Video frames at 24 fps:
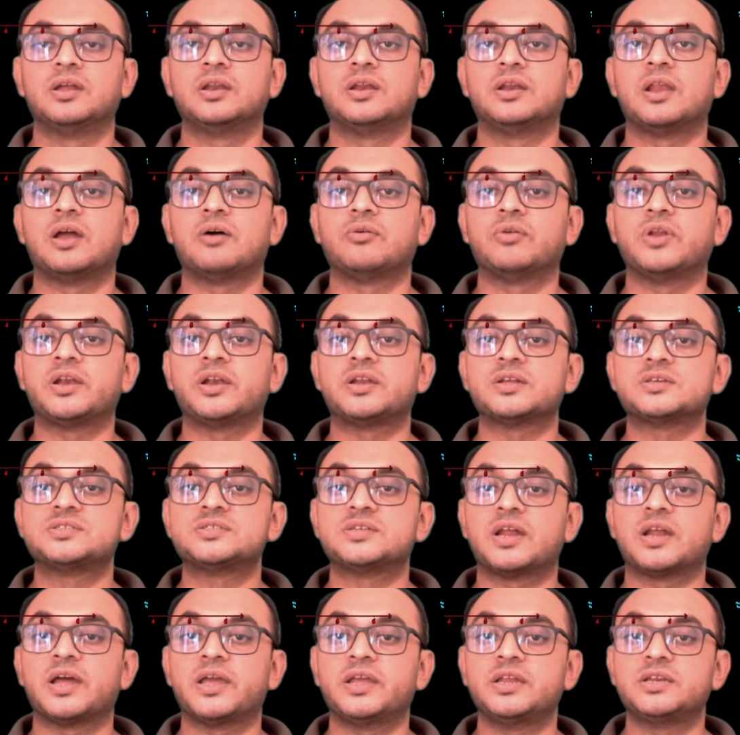Now let
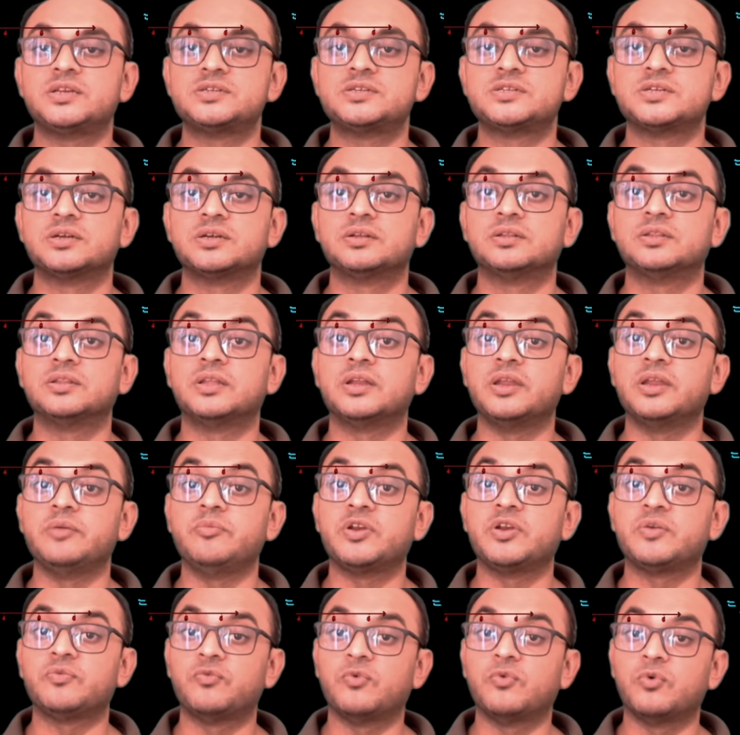us write the
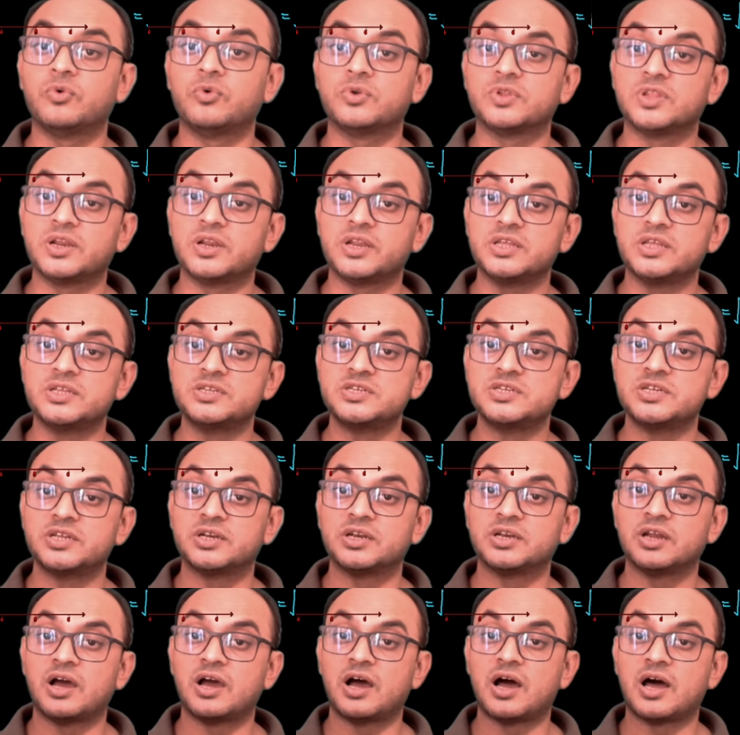limit for the
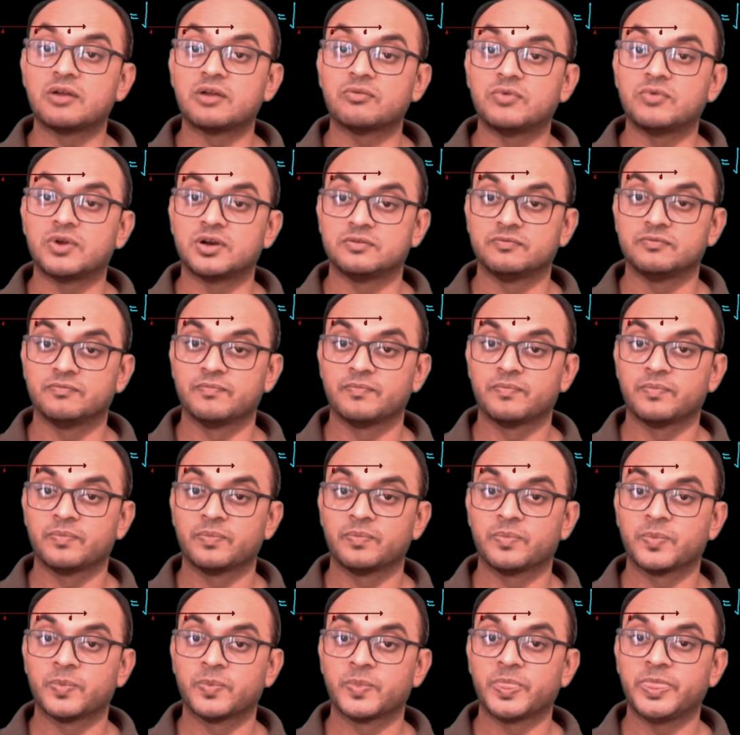region R1.
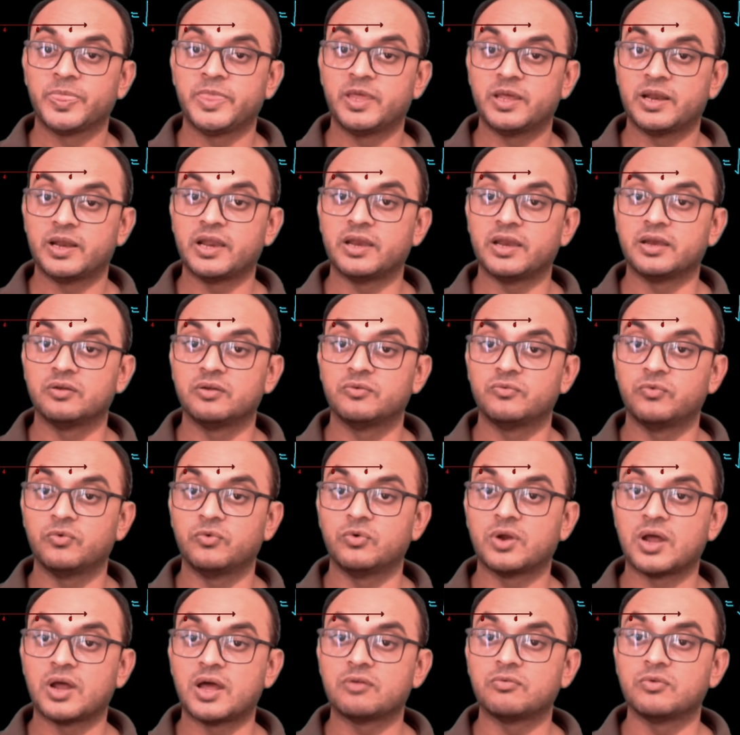Right,
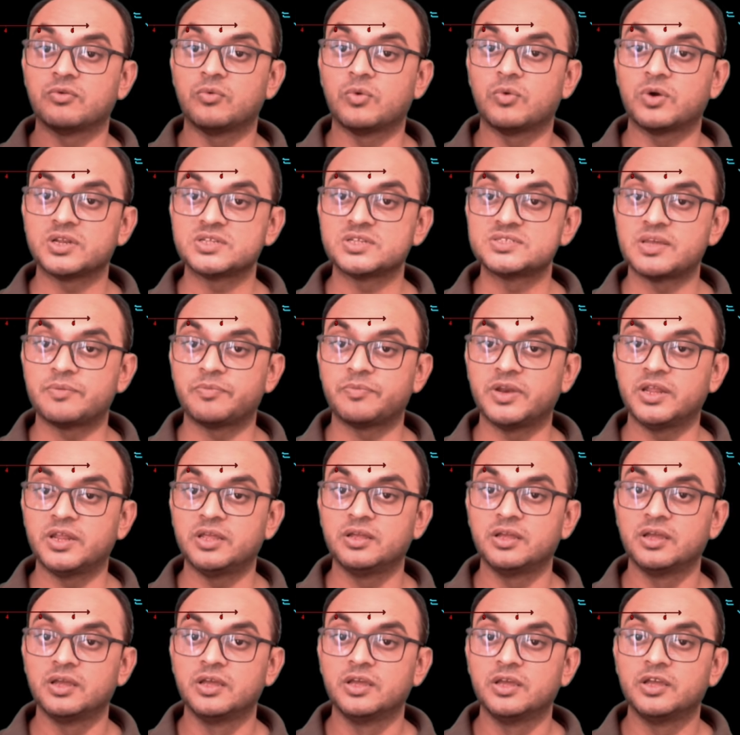for R1 what is
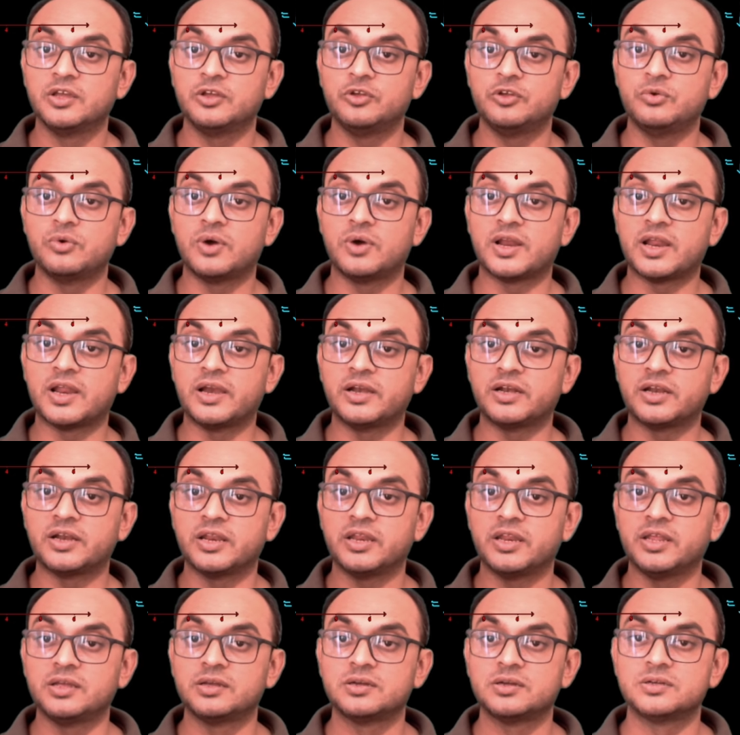happening? You are
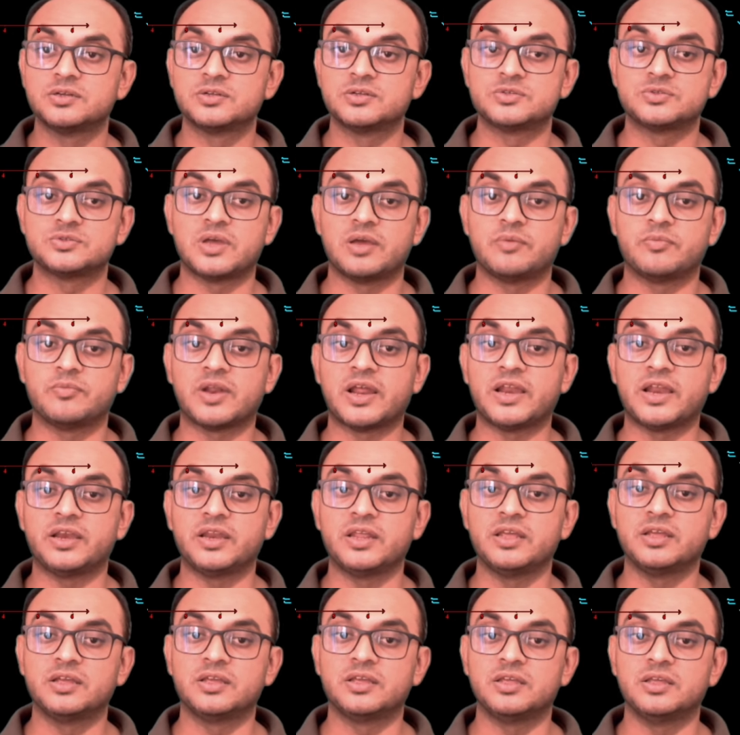entering, so I am
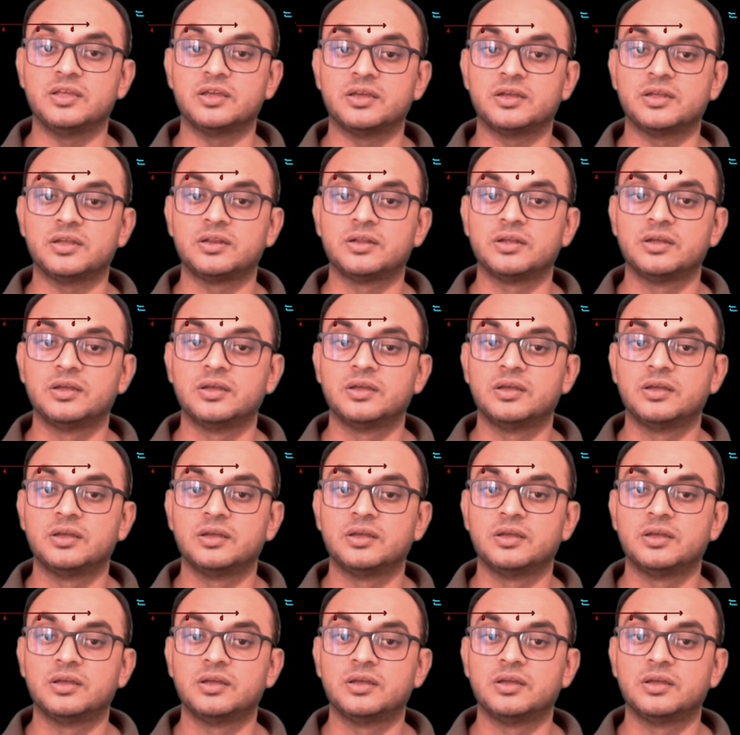writing here